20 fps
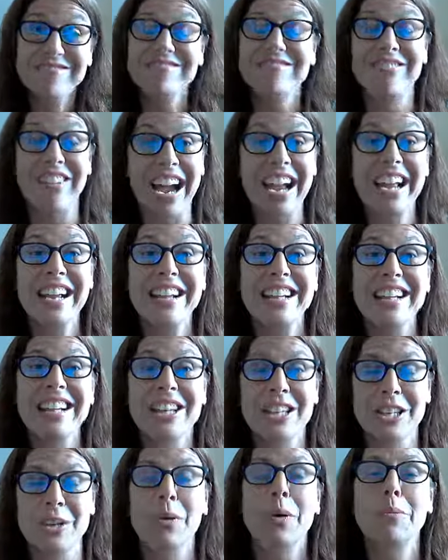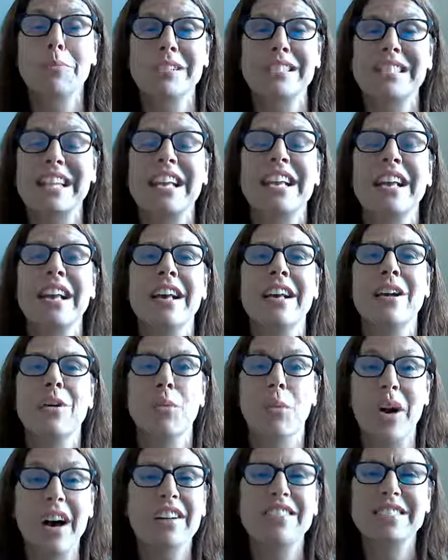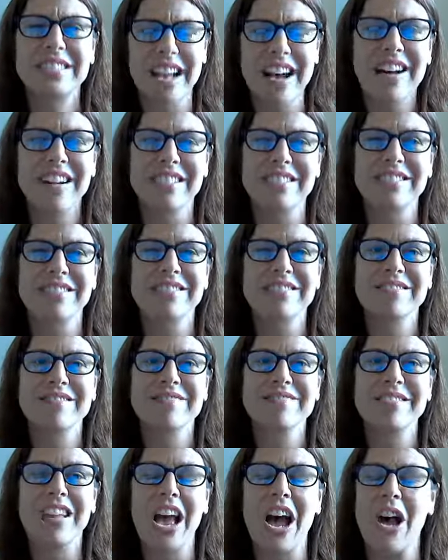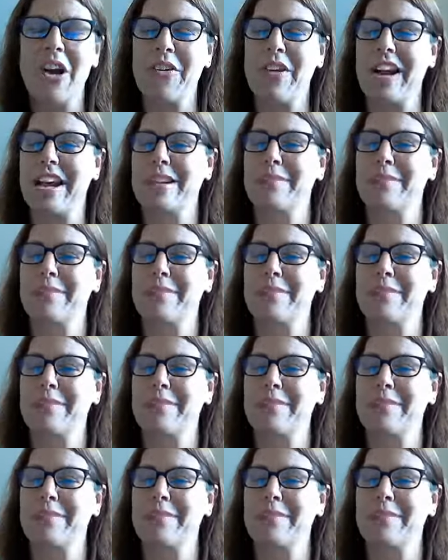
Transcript: Right? You want Him to say, "Well done." All right.